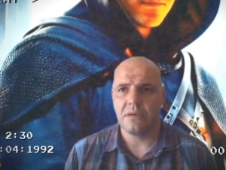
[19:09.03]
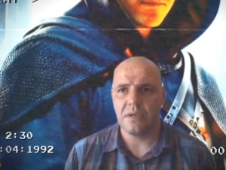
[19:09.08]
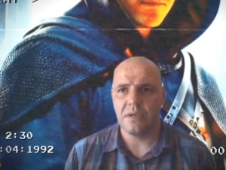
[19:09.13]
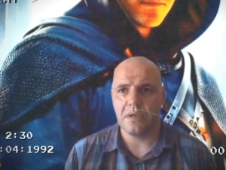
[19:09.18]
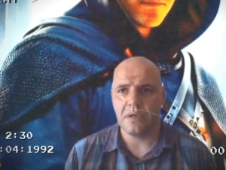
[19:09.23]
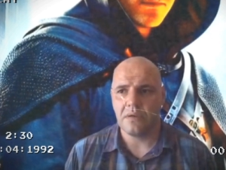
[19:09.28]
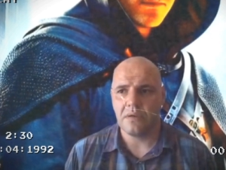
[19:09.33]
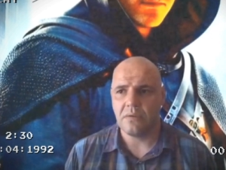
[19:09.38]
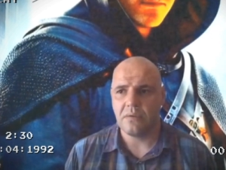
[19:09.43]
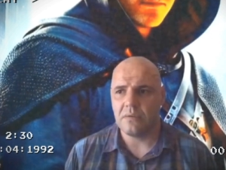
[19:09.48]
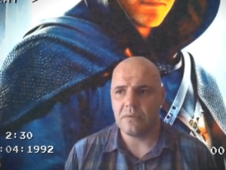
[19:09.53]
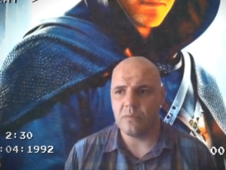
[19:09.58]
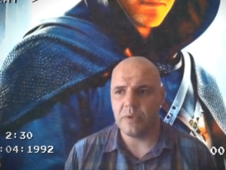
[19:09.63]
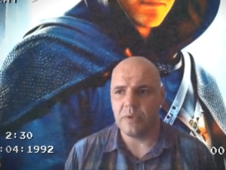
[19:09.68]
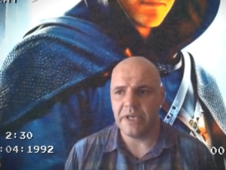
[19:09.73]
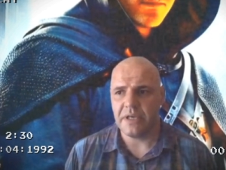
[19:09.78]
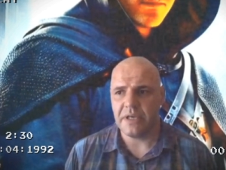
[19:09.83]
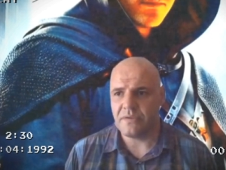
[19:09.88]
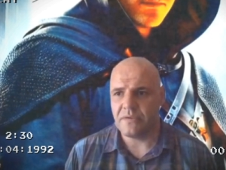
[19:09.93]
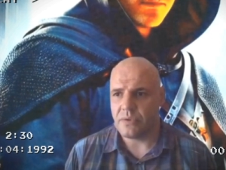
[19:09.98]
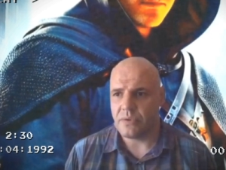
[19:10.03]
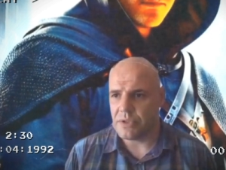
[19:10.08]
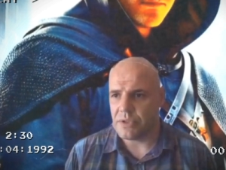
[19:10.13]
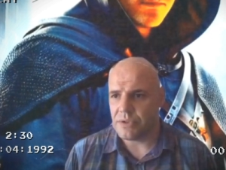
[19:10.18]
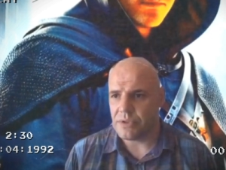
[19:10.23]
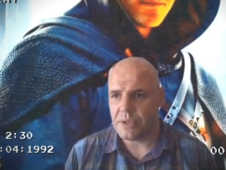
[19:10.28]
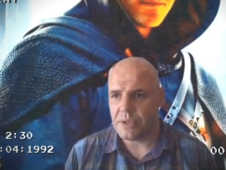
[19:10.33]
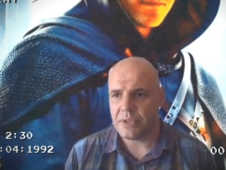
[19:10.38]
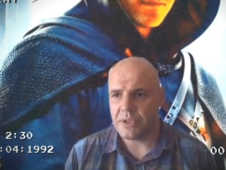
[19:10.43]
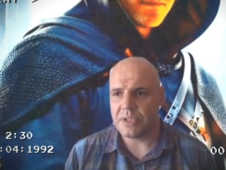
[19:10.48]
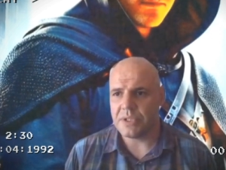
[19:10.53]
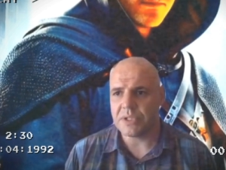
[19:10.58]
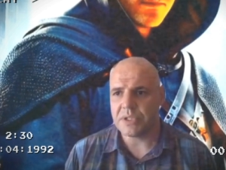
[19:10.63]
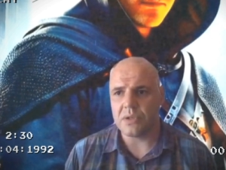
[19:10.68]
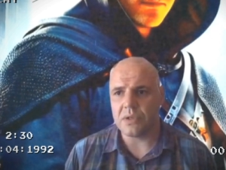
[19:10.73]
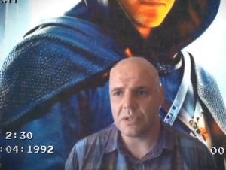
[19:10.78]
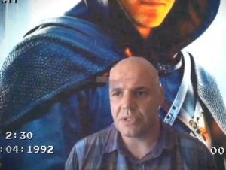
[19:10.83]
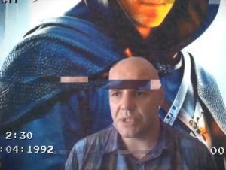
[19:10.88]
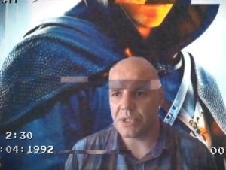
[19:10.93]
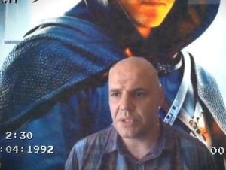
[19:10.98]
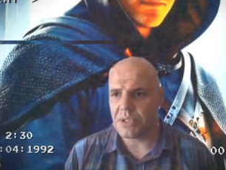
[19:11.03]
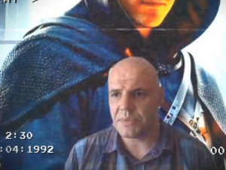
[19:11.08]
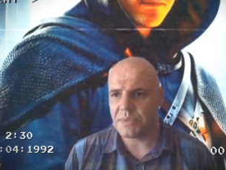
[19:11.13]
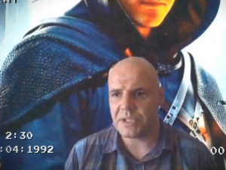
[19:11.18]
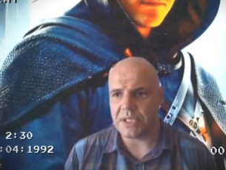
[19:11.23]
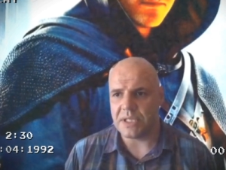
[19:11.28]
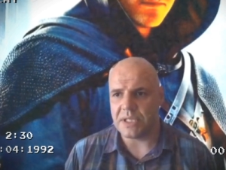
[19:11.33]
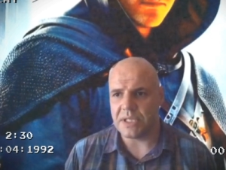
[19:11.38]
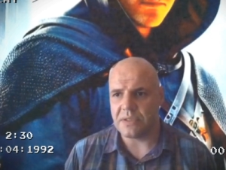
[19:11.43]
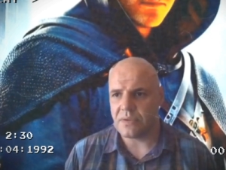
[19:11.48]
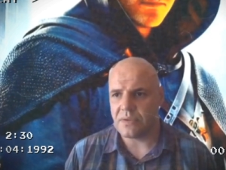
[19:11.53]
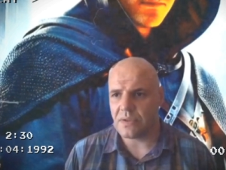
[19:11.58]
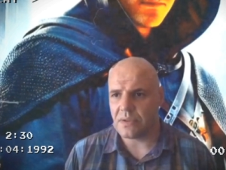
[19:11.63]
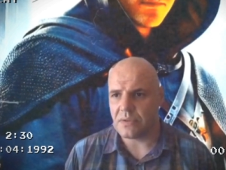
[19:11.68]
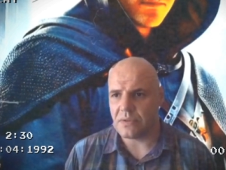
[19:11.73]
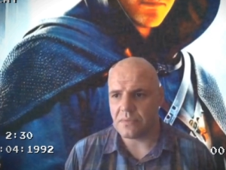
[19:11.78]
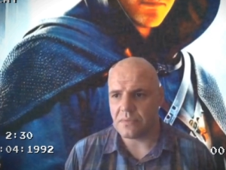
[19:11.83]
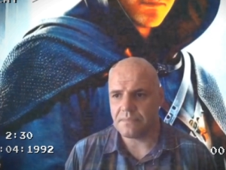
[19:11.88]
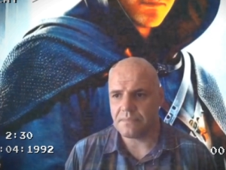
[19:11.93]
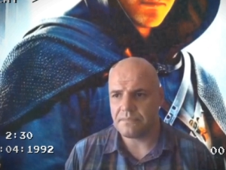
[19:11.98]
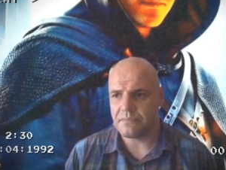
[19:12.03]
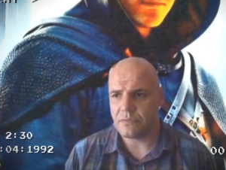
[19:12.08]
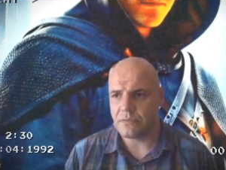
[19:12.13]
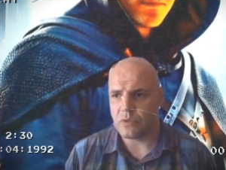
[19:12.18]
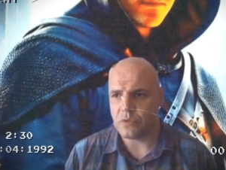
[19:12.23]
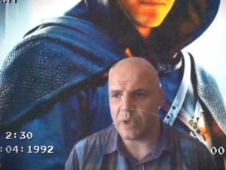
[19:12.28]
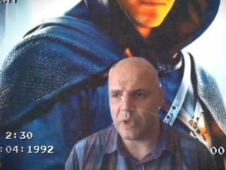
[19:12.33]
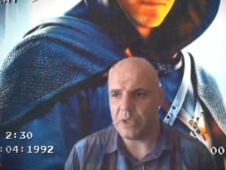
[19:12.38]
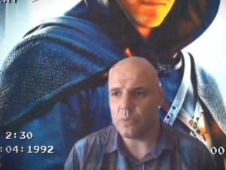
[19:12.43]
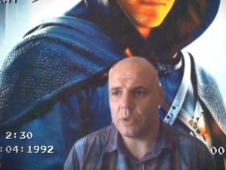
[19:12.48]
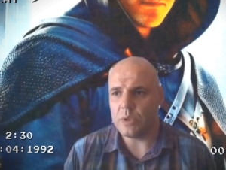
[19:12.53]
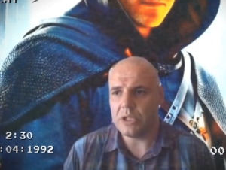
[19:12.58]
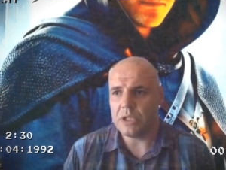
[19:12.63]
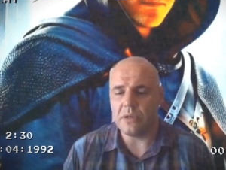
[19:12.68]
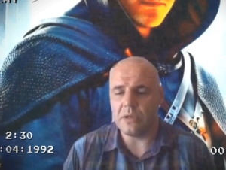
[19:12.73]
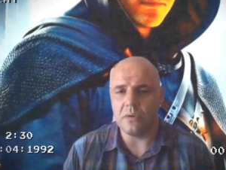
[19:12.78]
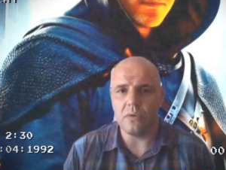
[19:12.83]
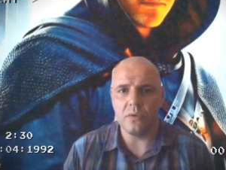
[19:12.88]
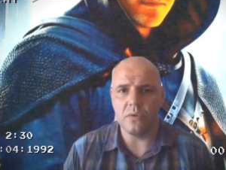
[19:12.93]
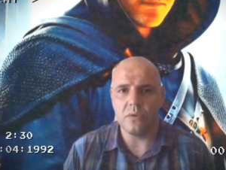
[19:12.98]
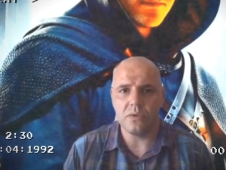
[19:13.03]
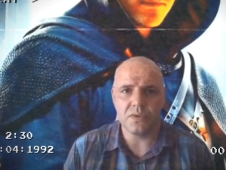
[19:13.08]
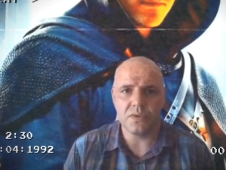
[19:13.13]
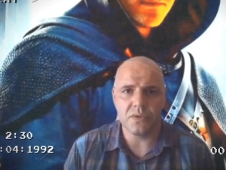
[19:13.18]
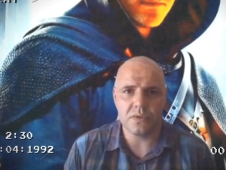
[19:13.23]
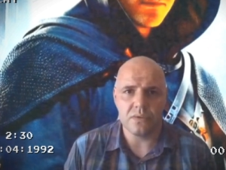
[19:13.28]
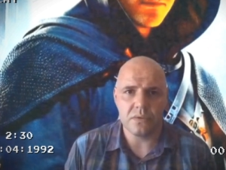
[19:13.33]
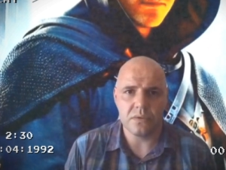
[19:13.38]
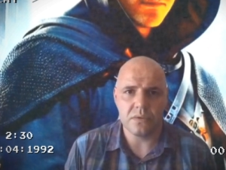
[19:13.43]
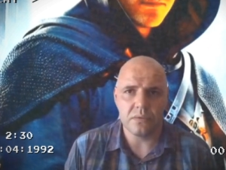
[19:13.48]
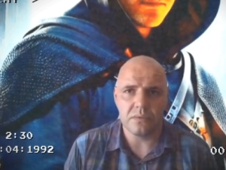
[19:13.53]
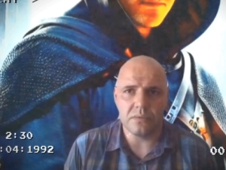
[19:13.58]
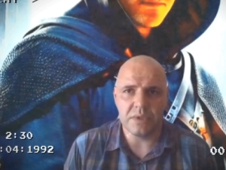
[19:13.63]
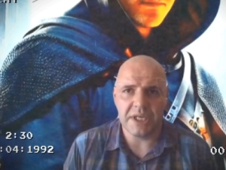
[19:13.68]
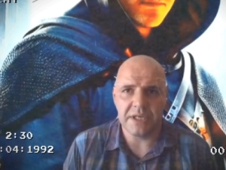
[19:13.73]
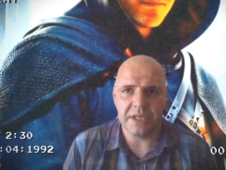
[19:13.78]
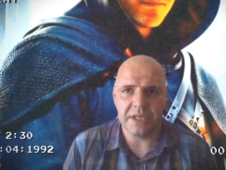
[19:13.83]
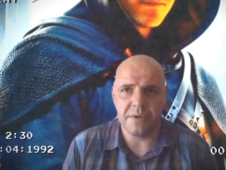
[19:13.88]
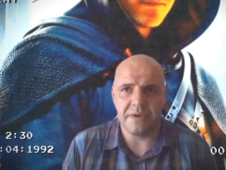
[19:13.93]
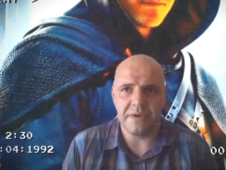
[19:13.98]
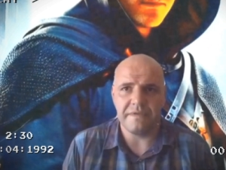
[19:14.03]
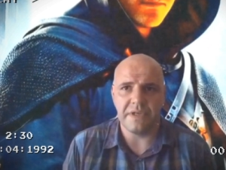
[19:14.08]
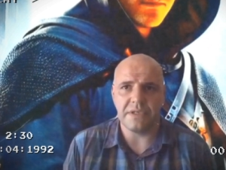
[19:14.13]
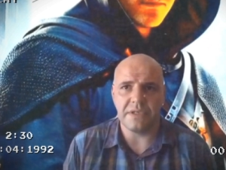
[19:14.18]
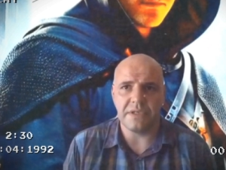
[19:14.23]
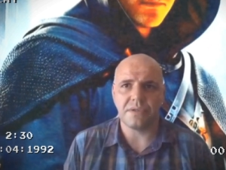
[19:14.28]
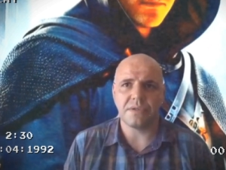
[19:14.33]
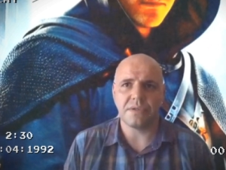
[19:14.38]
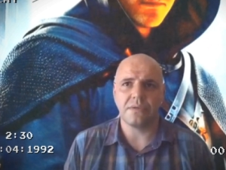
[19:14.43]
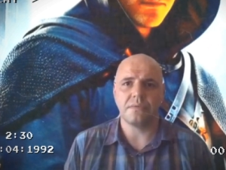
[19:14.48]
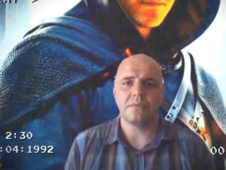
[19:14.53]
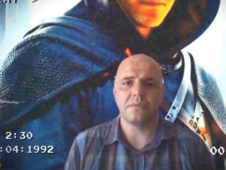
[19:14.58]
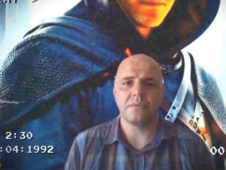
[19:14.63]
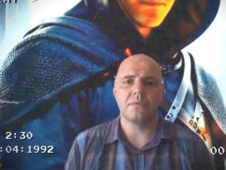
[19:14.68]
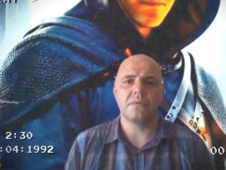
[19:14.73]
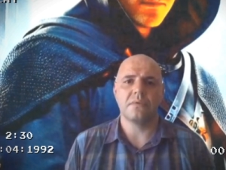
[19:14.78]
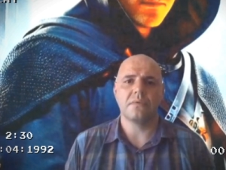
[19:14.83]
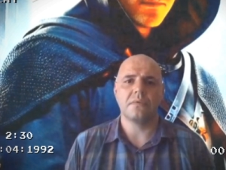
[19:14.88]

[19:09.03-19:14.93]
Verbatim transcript: you know, we have to endure these hardships, and when will the Lord take revenge?